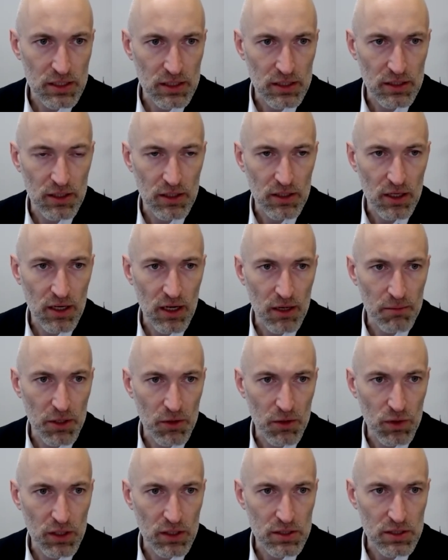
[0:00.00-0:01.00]
in the coming
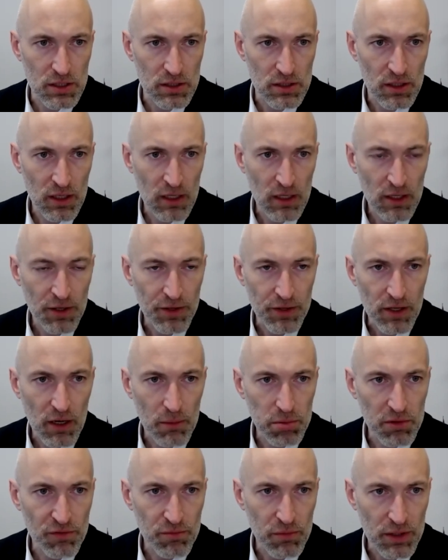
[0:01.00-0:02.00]
weeks and a
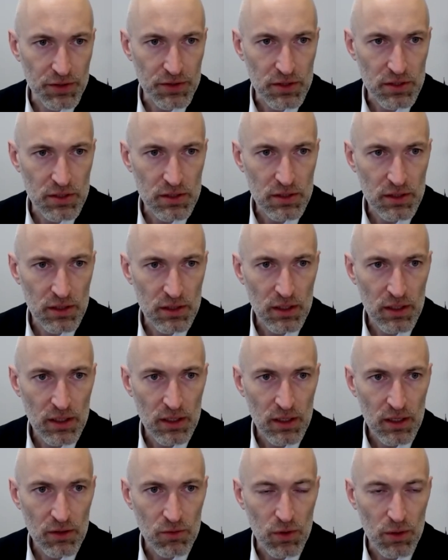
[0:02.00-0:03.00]
couple of months.
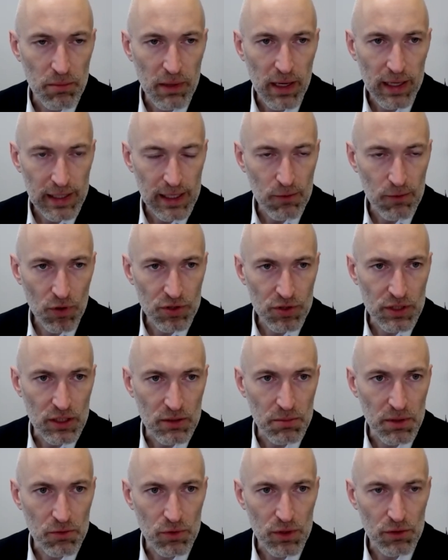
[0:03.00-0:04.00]
We badly want it,
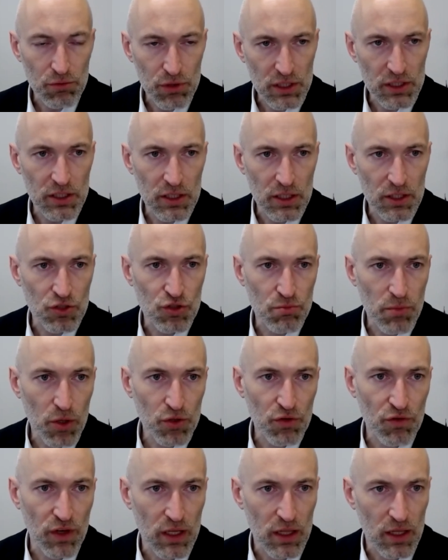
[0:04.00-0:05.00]
but we really need to
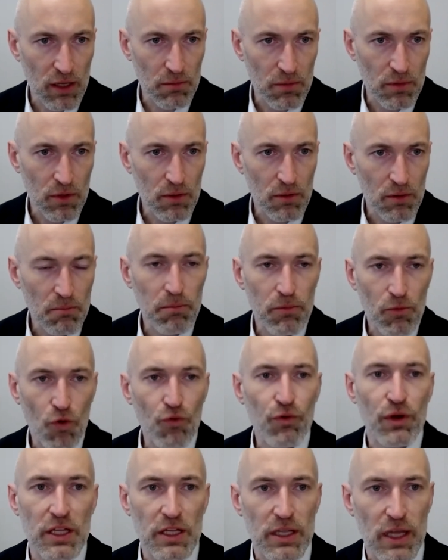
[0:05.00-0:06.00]
motivate them
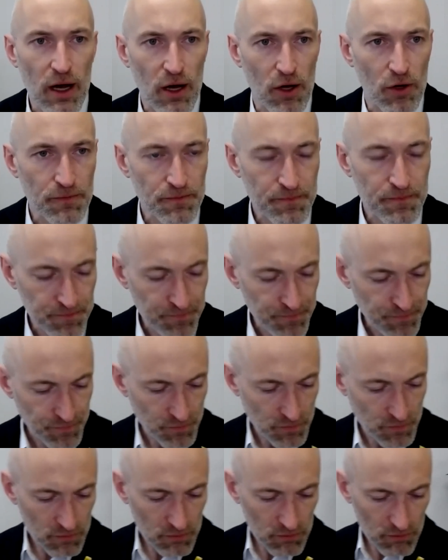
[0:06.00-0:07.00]
already now.
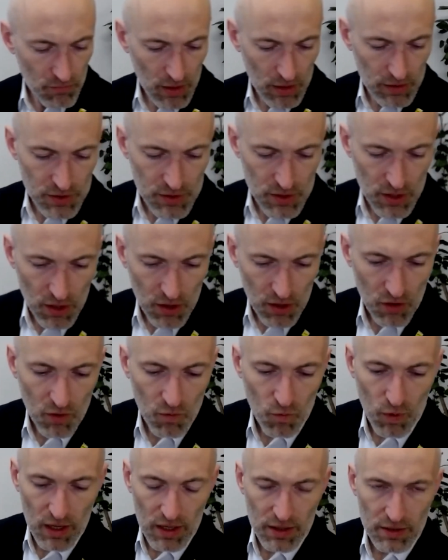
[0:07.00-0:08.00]
So
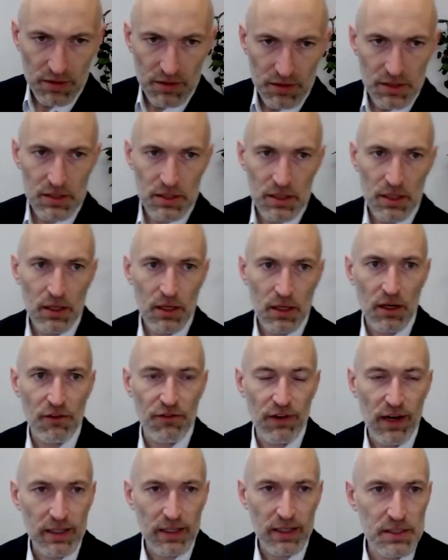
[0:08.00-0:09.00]
once
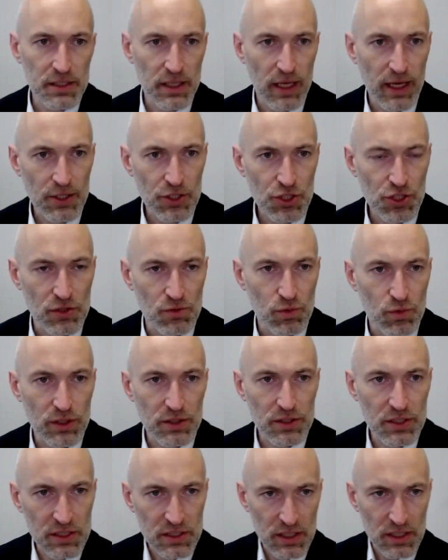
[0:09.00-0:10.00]
vaccination will
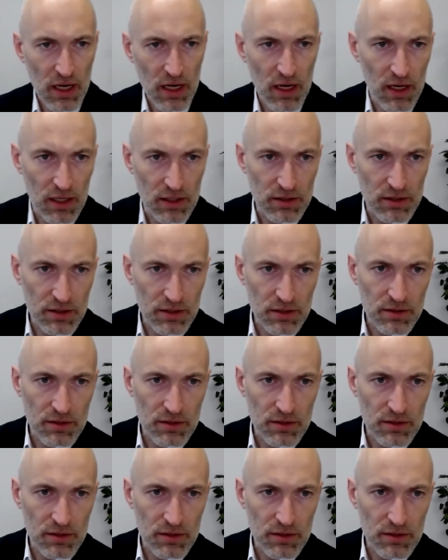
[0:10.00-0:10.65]
start